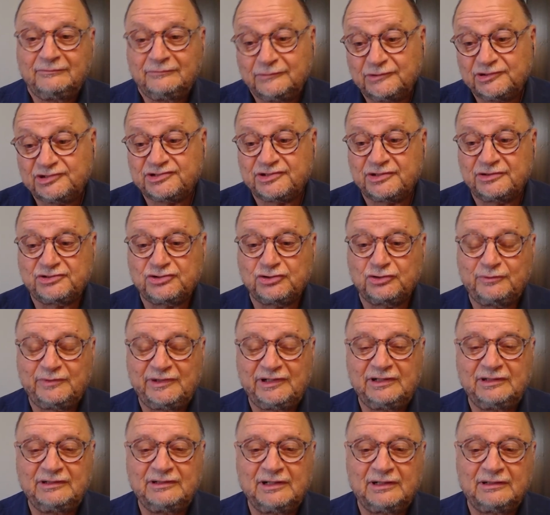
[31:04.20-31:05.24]
which should
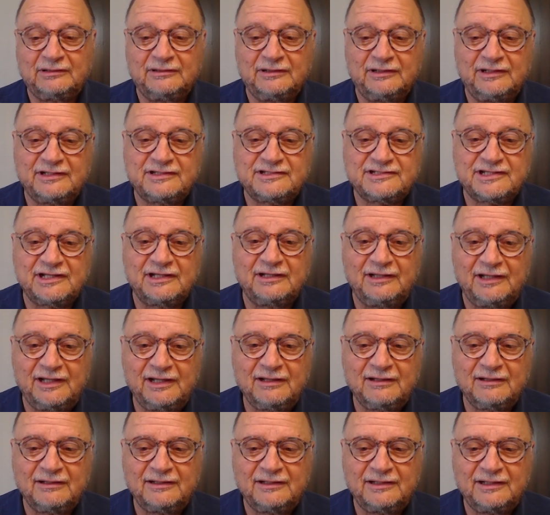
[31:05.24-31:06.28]
be done. It's
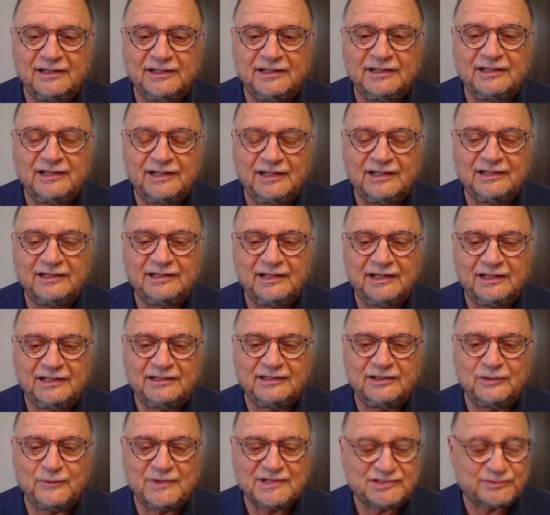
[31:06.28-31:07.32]
illegally in
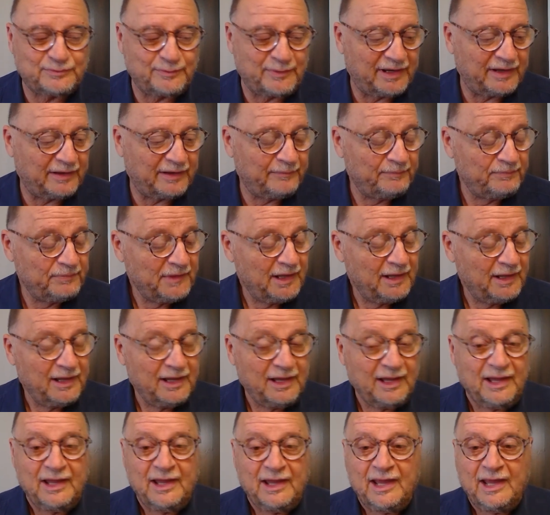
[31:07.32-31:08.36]
the West Bank.
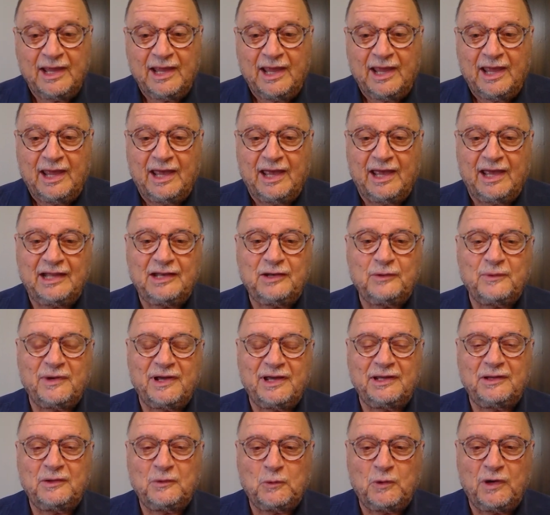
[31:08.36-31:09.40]

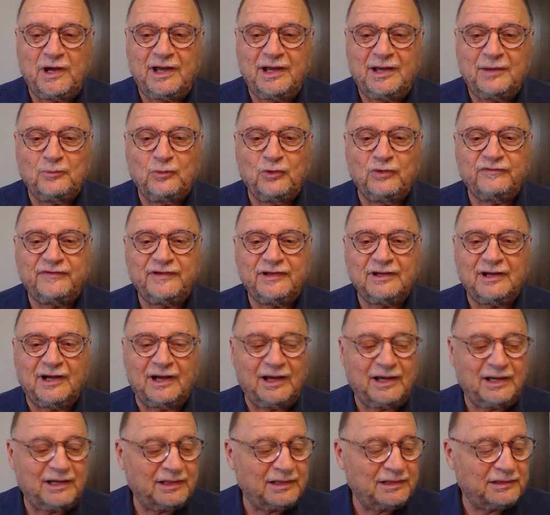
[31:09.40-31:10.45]
Anyway, moving
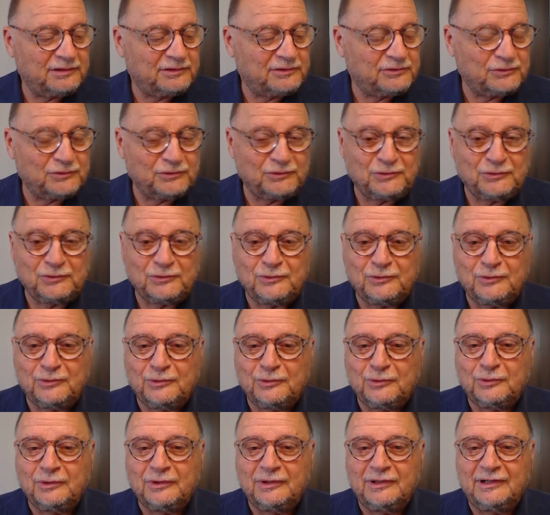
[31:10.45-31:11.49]
on
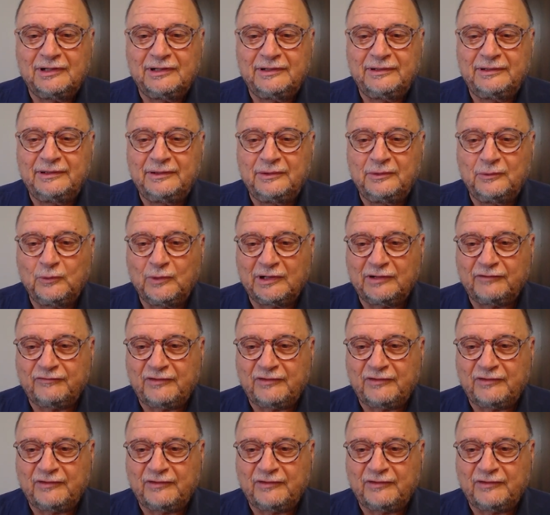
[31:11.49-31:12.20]
to one of